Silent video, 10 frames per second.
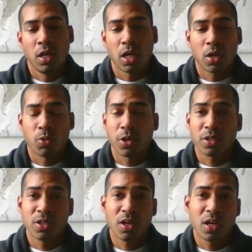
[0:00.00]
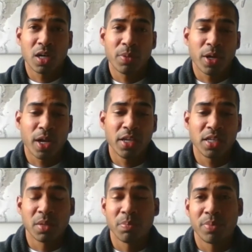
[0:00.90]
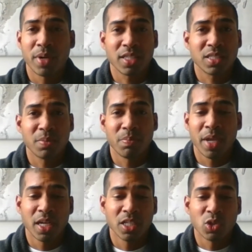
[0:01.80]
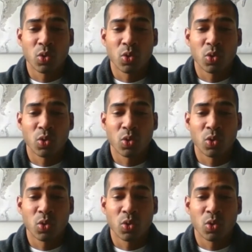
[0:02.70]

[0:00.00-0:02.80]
We're going to talk about how you can best manage